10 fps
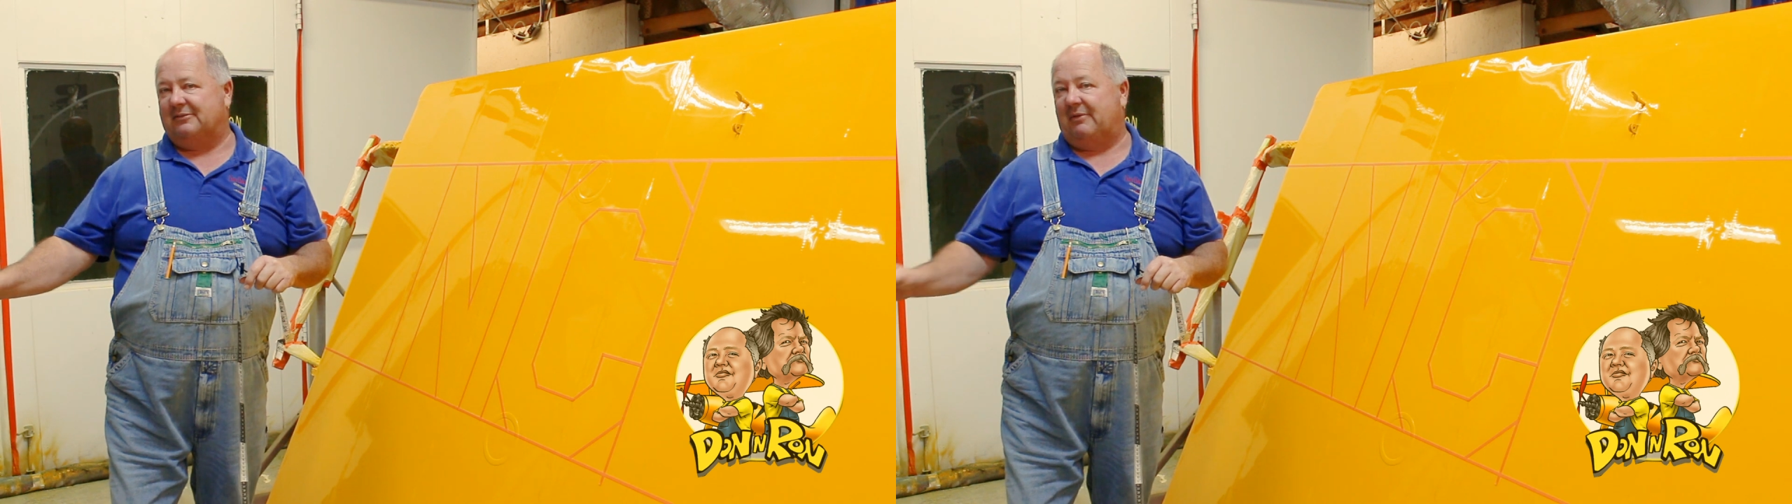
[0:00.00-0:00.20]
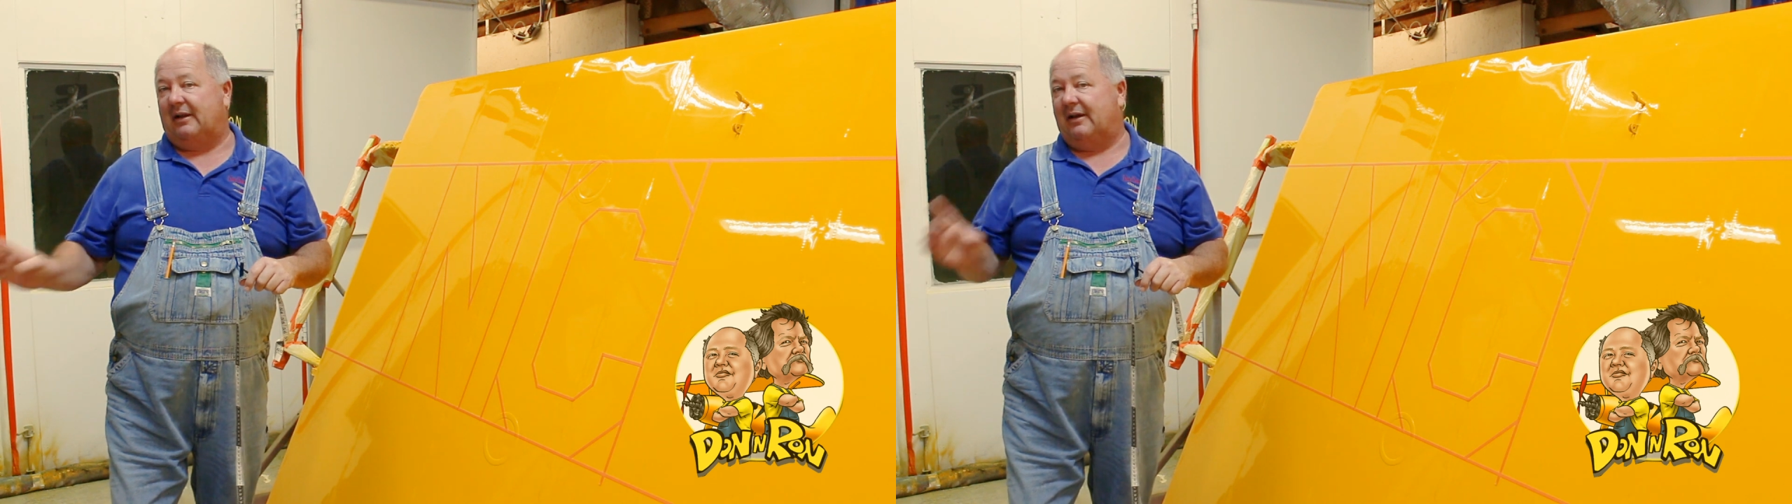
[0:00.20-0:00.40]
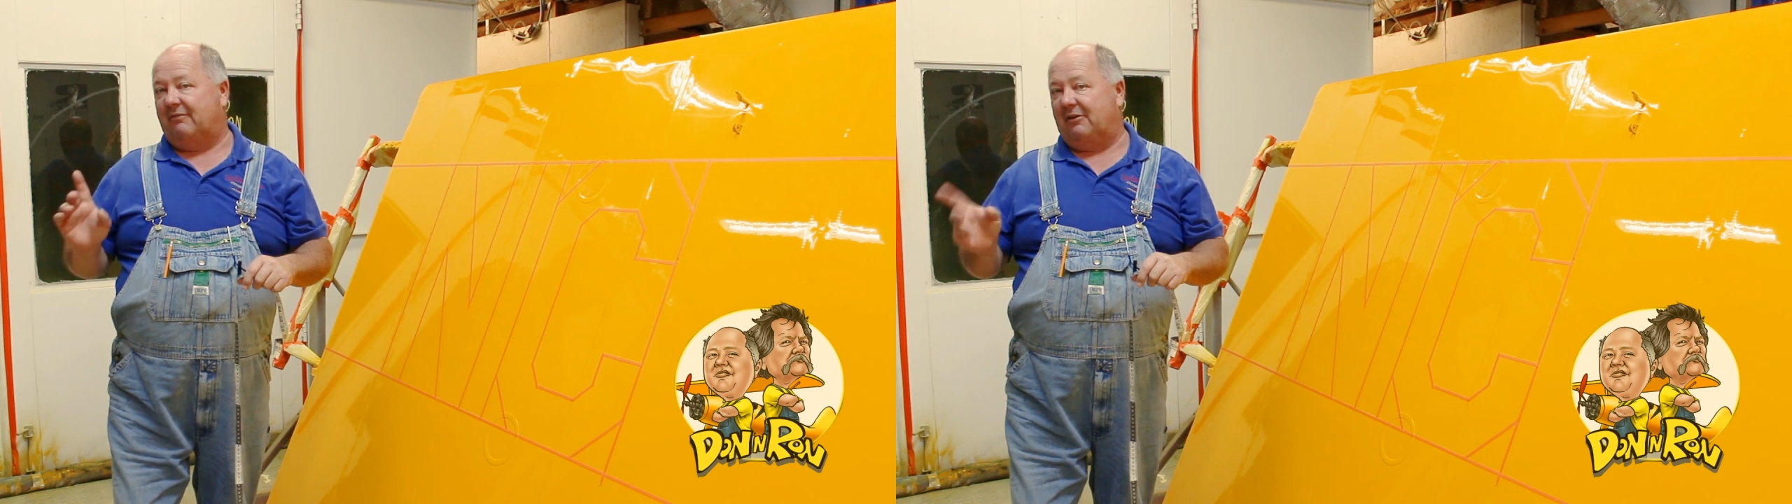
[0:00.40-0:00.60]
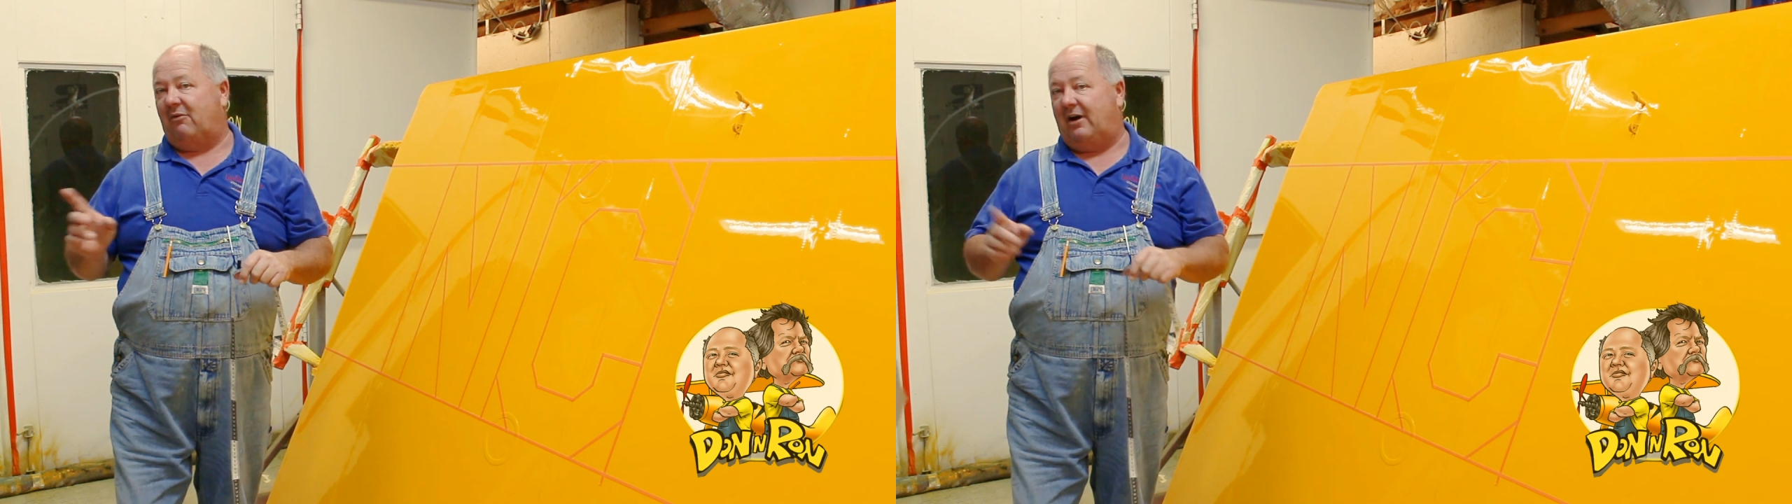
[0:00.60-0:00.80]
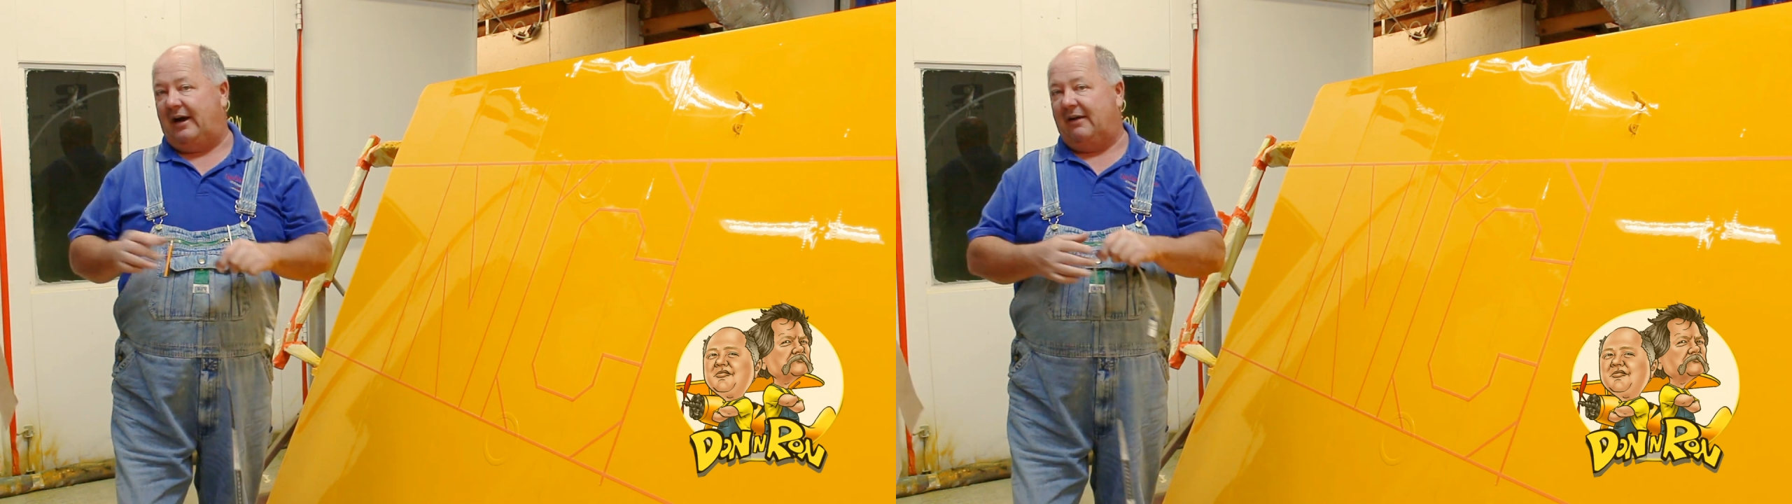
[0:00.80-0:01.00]
my lovely
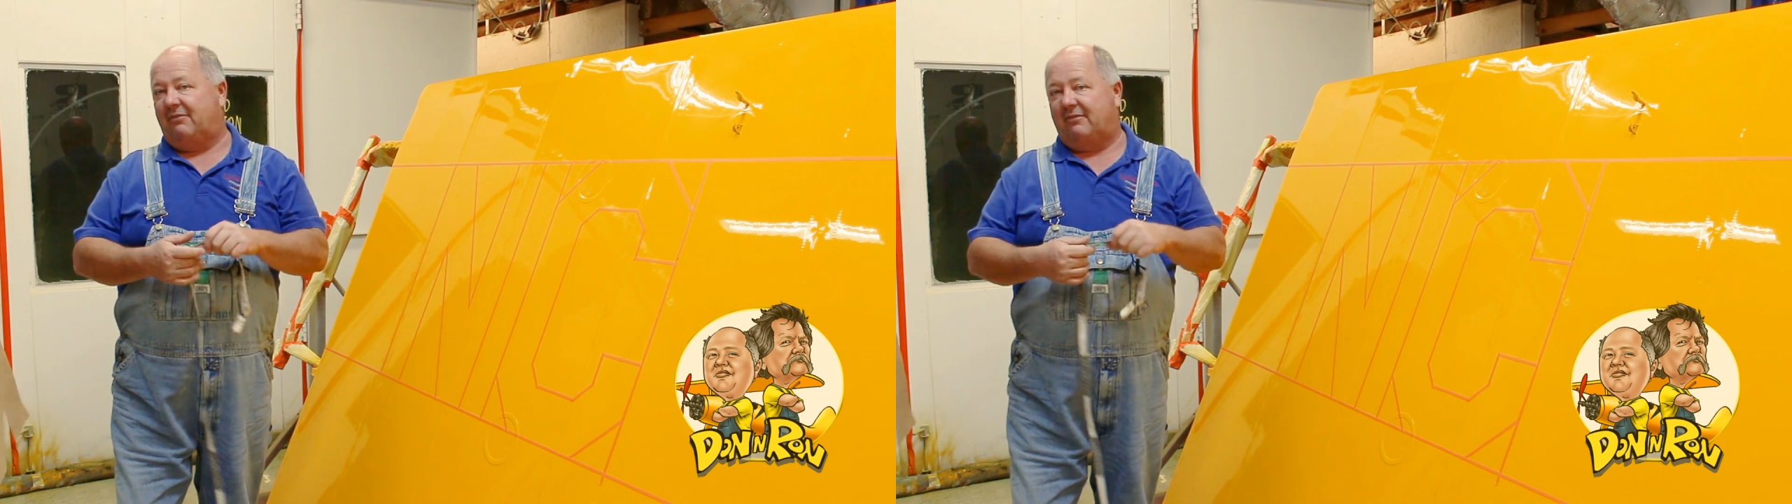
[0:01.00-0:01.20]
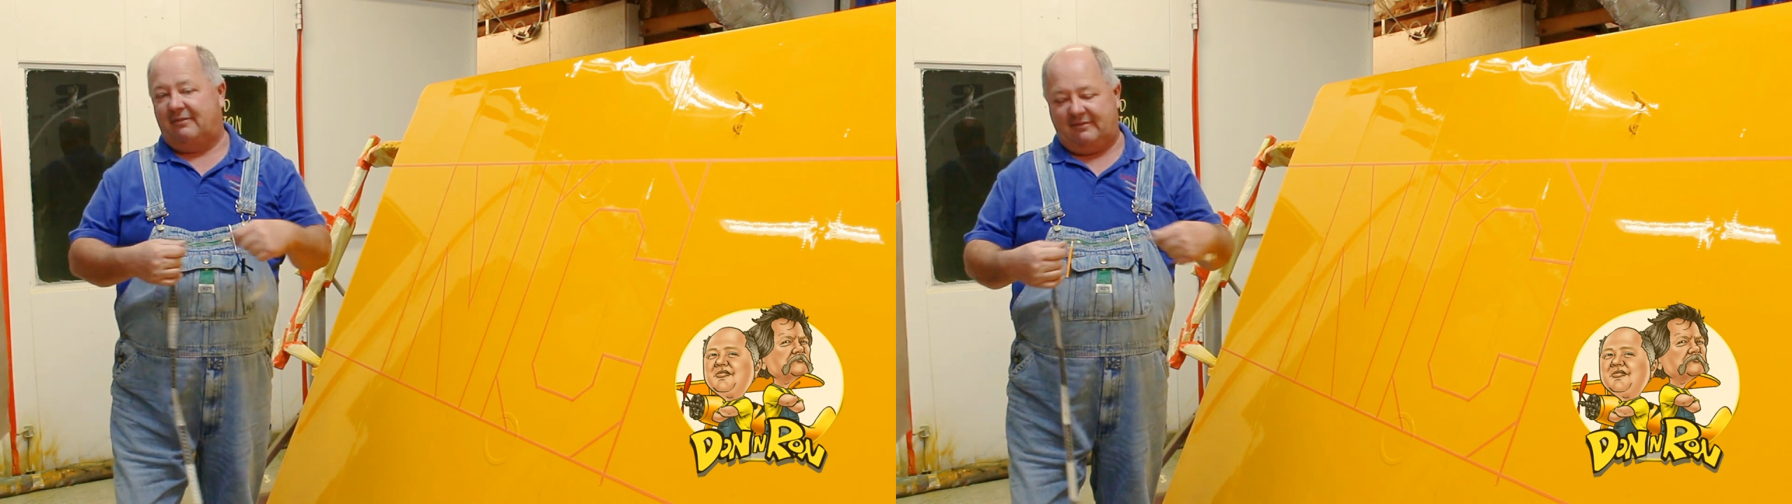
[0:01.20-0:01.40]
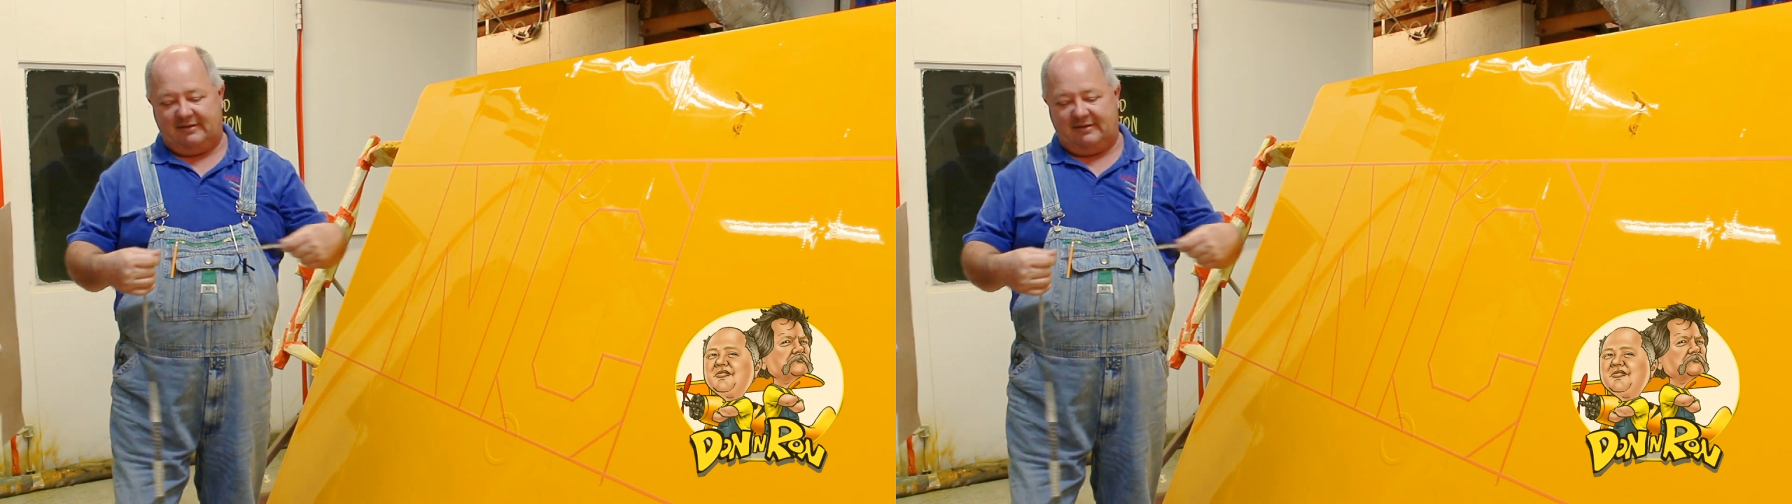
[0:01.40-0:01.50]
wife,